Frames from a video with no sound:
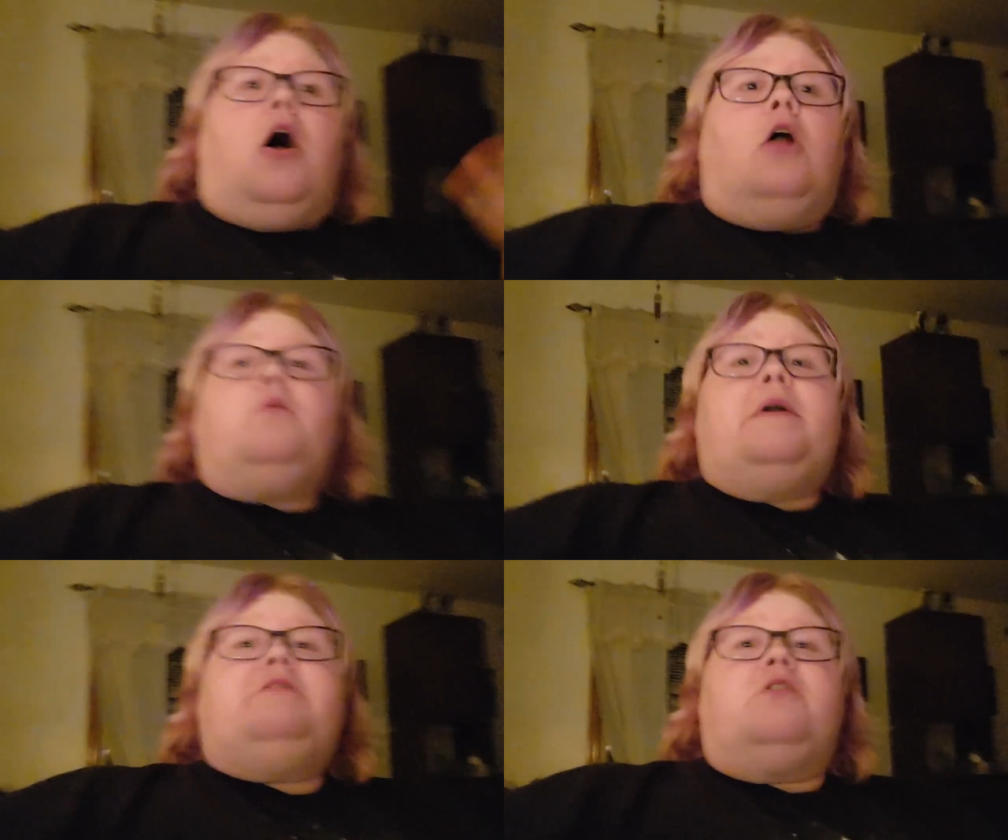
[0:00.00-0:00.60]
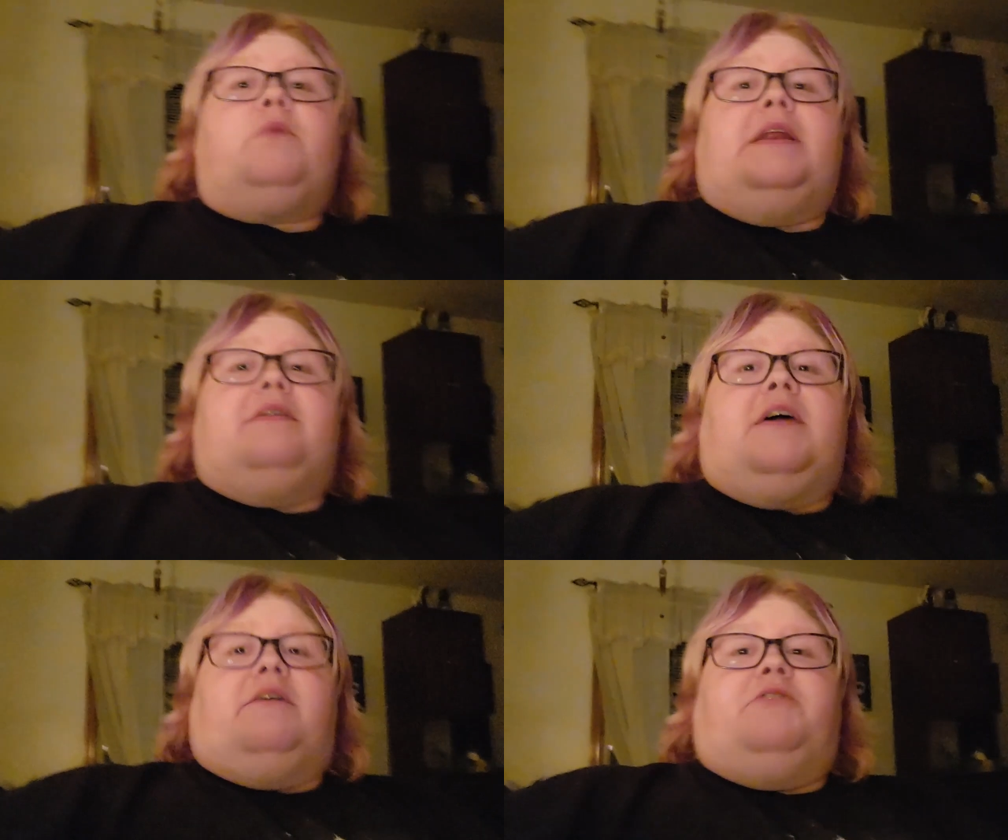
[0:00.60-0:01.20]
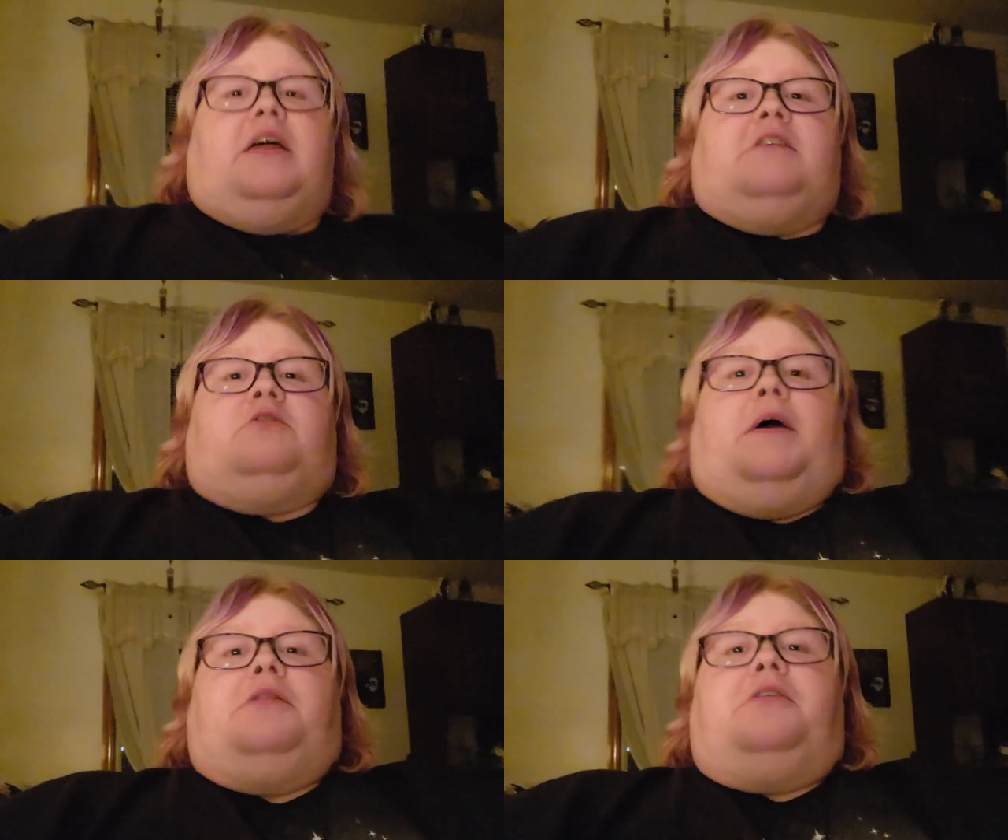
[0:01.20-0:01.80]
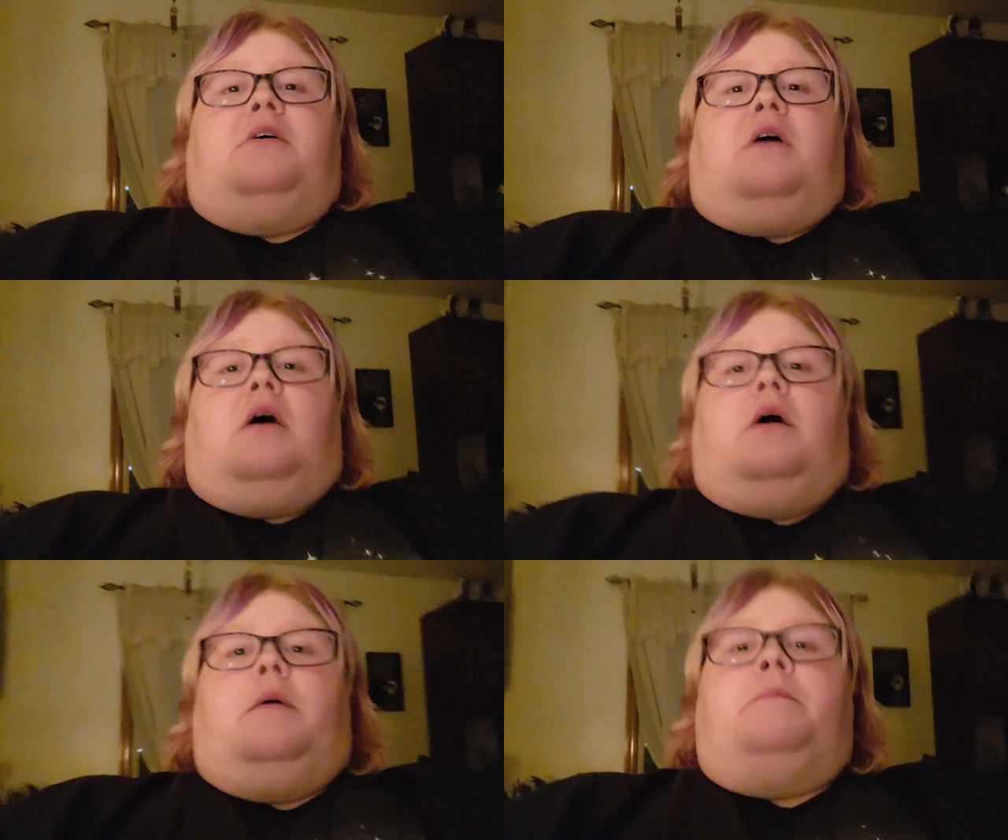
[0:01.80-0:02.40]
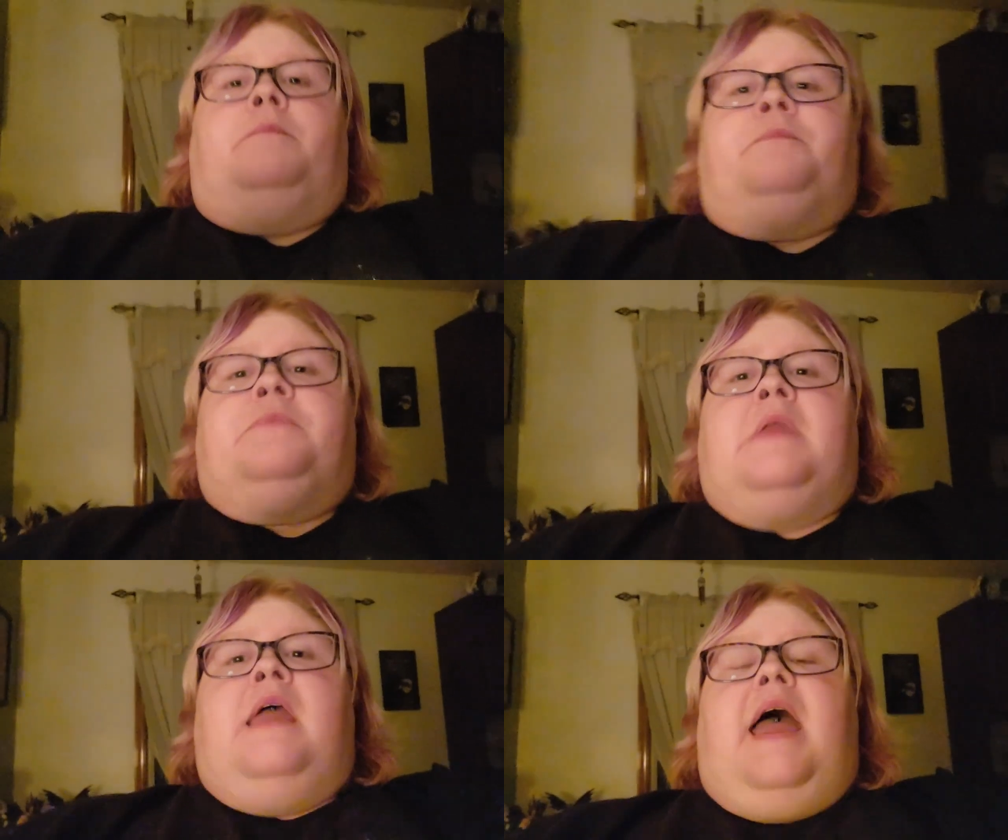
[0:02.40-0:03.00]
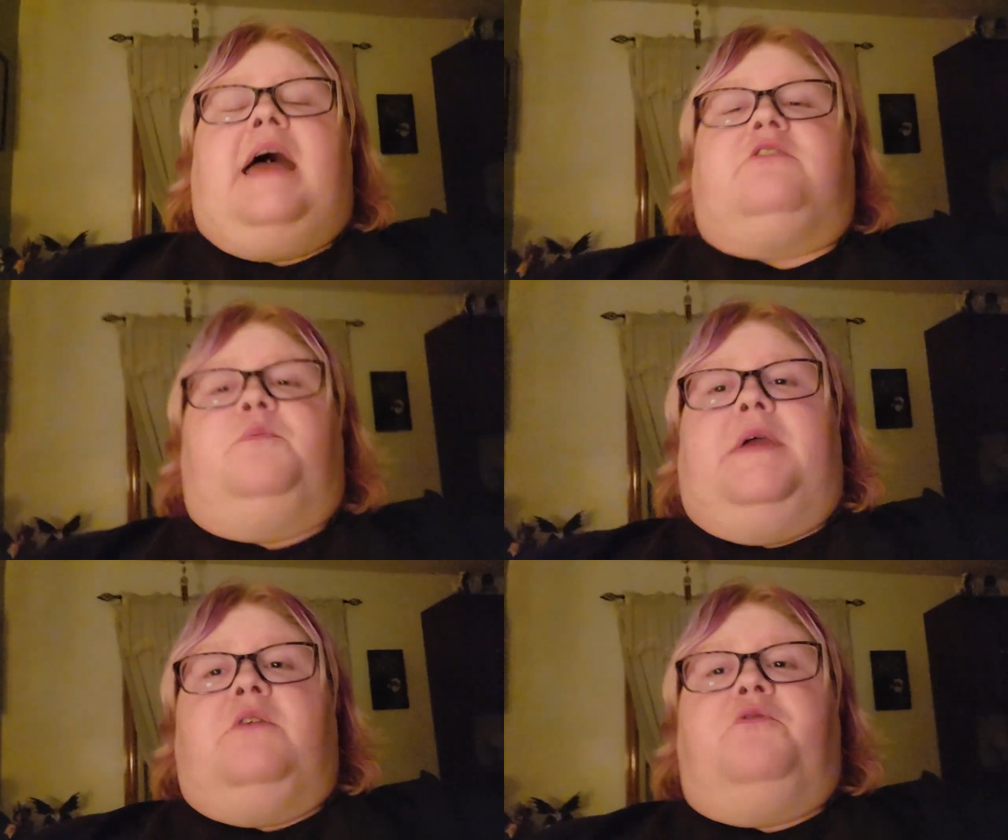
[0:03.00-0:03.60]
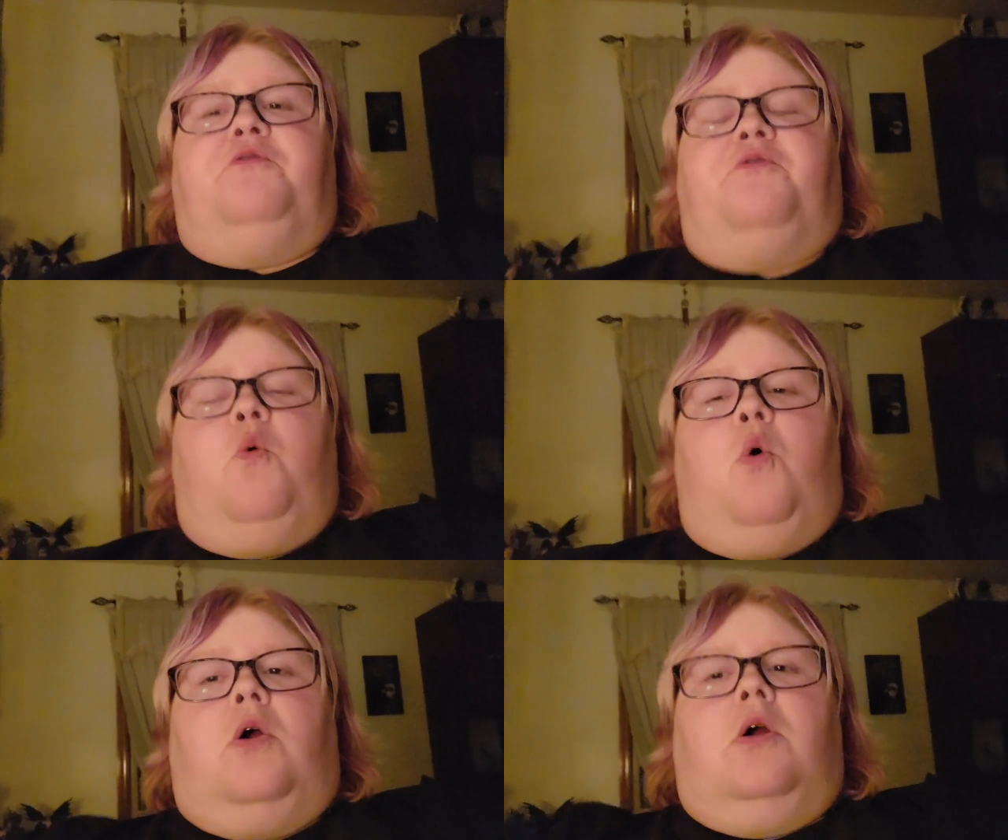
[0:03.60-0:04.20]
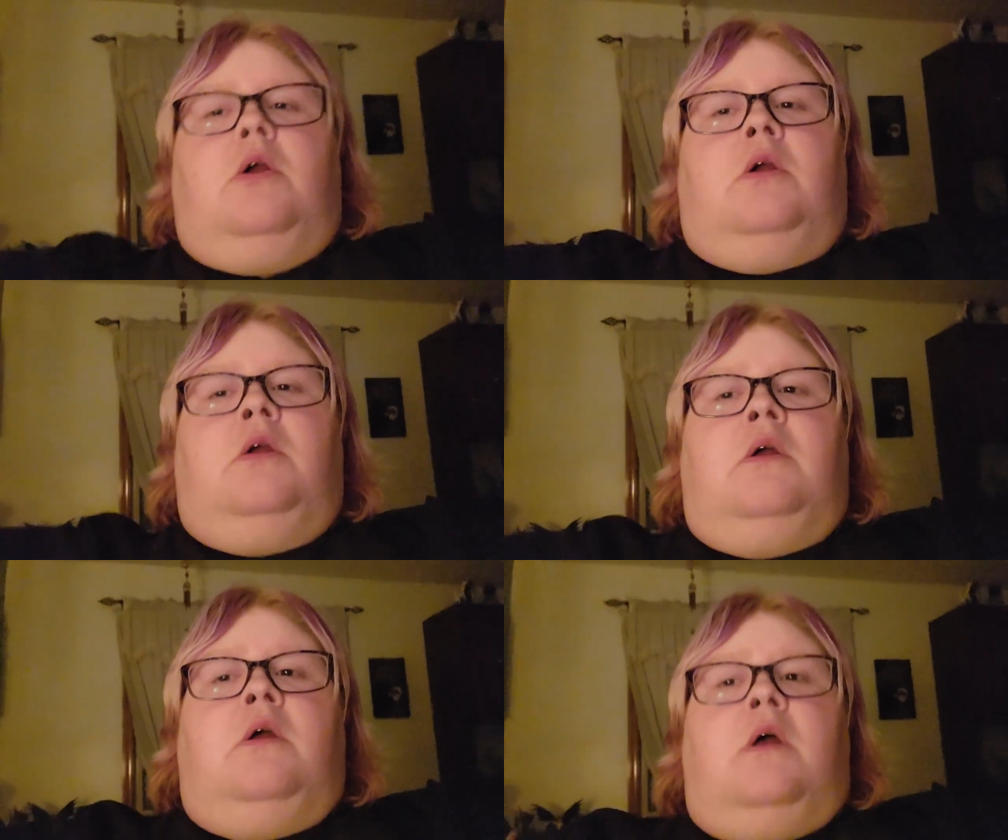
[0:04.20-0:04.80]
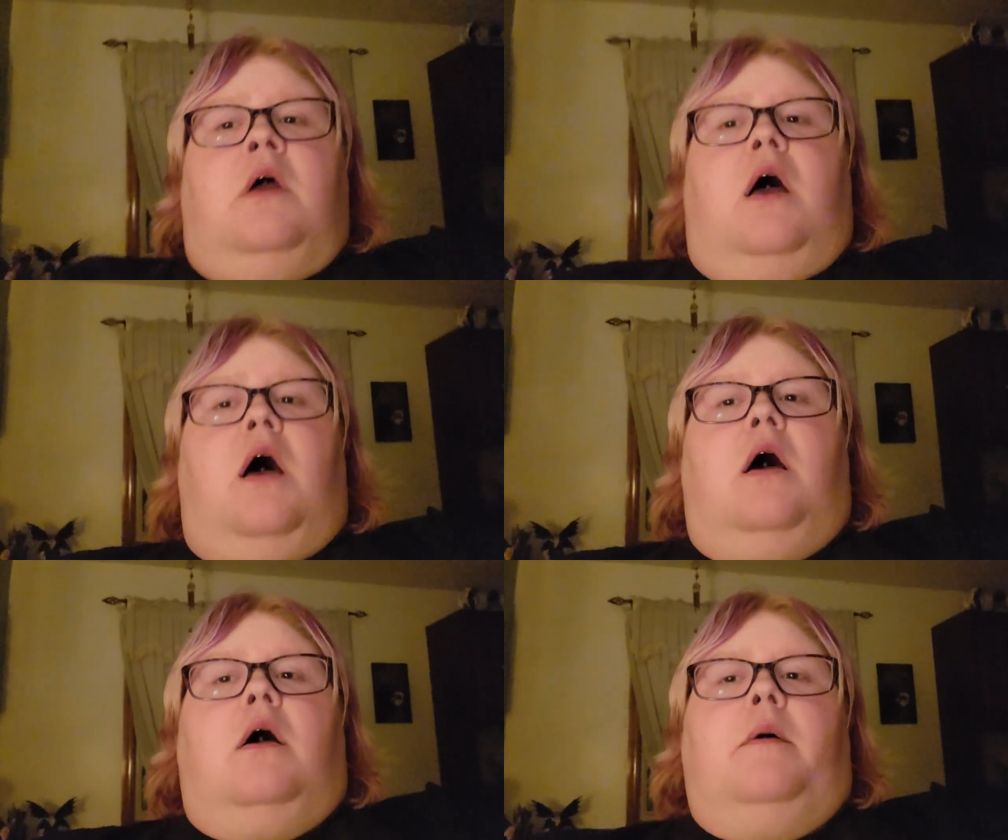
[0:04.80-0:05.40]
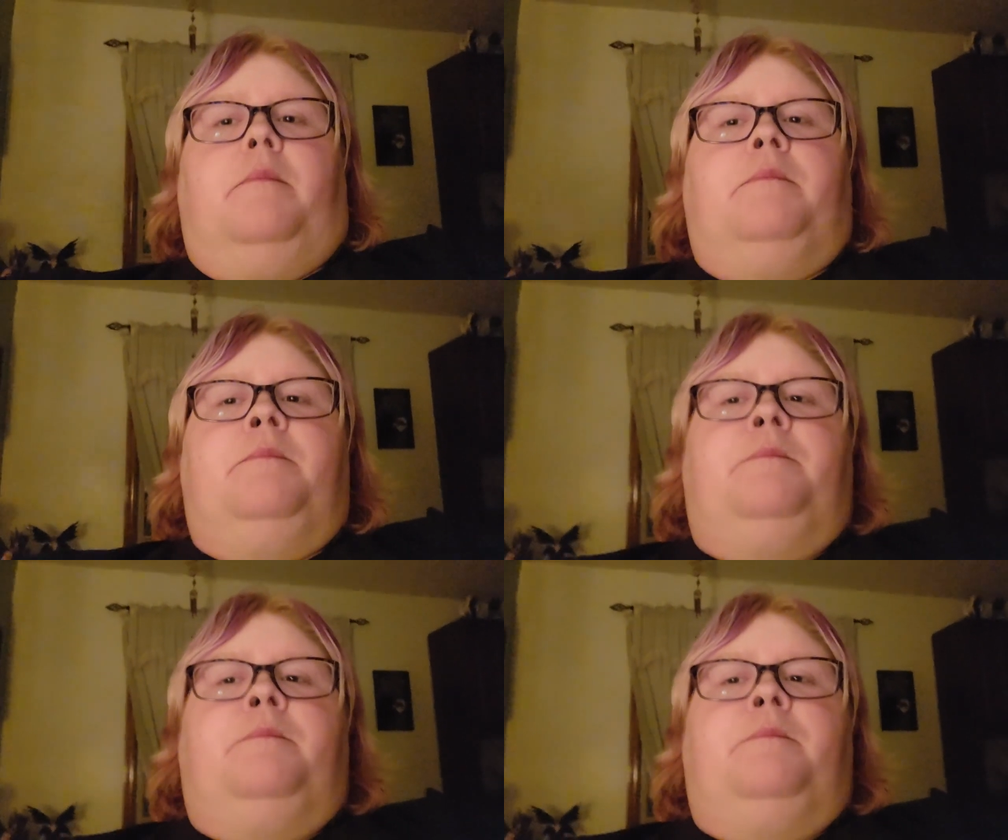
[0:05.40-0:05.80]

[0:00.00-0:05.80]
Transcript: All the rest of the reading that I've done this month has been for the